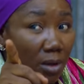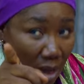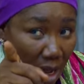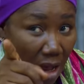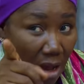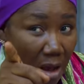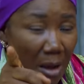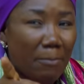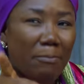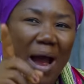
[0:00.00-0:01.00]
Huh?
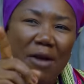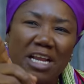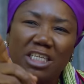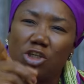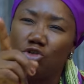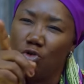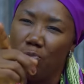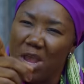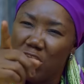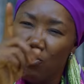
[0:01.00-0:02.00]
Marriage is to
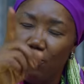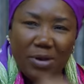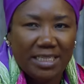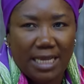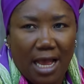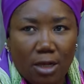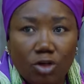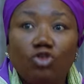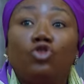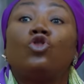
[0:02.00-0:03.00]
make you better,
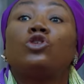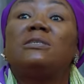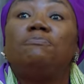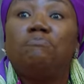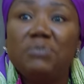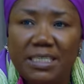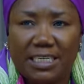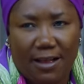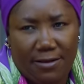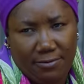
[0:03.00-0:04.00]
not
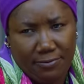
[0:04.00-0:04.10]
bitter.